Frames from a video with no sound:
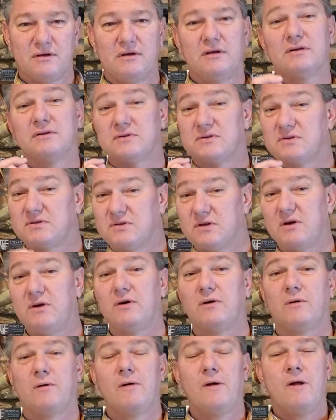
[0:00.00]

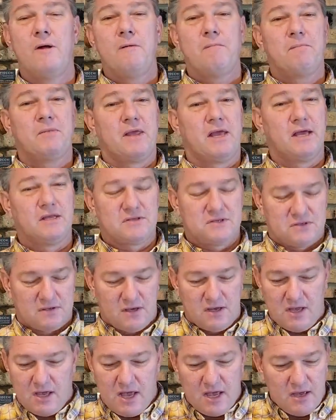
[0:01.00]
So it's
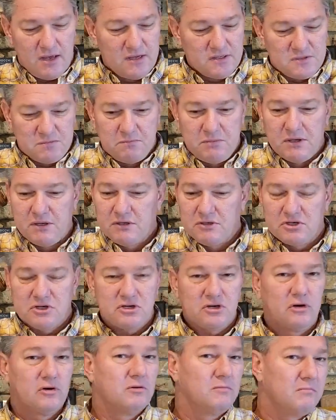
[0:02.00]
been
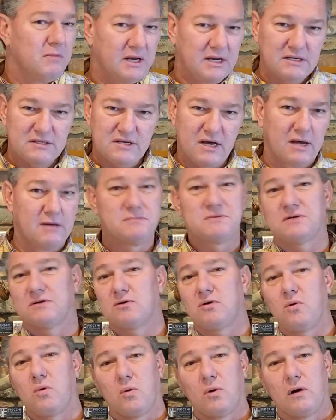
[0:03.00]
shown many times in
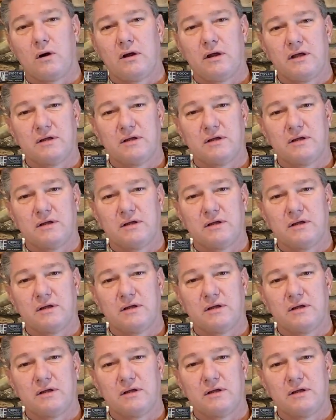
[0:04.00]
court,